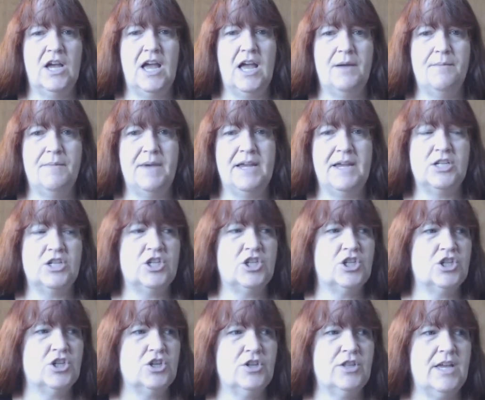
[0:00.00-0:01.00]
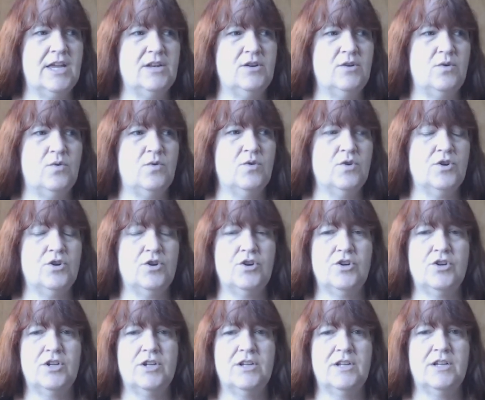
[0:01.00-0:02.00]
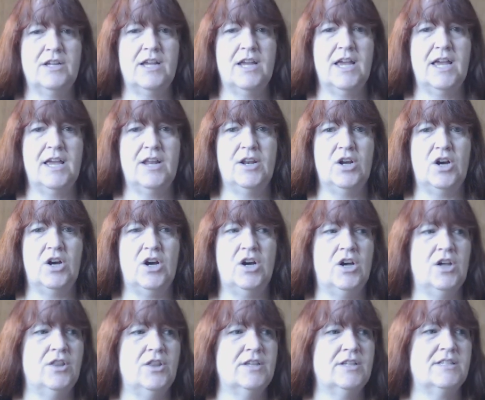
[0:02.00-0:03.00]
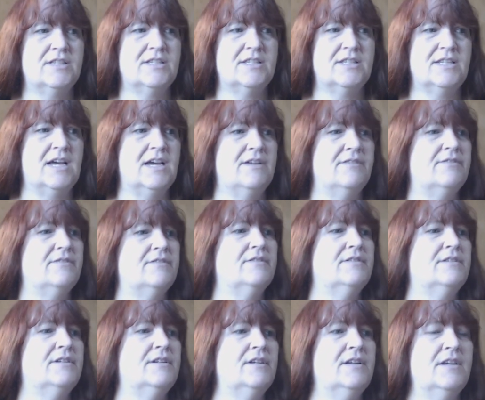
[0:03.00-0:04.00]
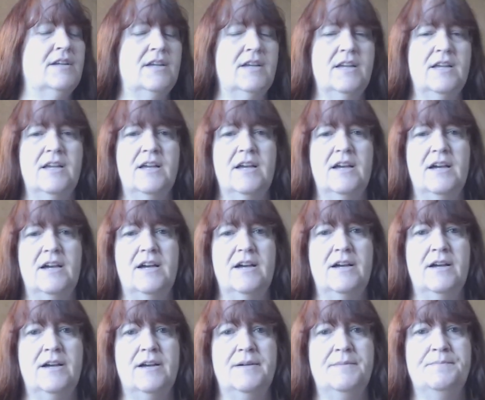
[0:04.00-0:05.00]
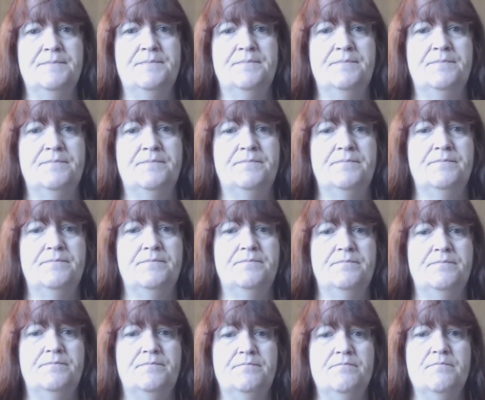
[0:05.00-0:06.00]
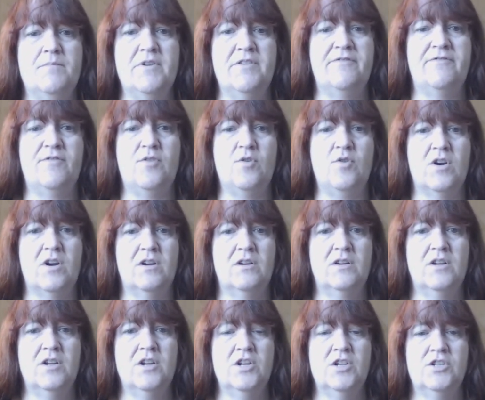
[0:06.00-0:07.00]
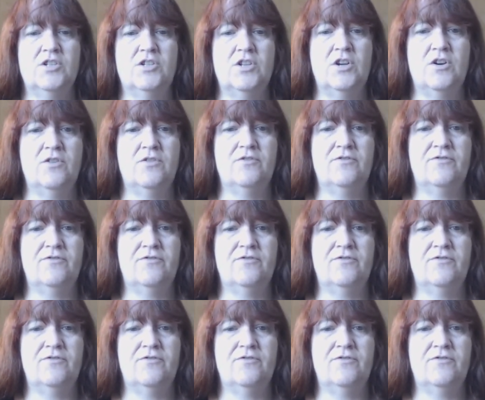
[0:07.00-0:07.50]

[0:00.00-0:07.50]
made sure they'd ordered and all this stuff um, before. So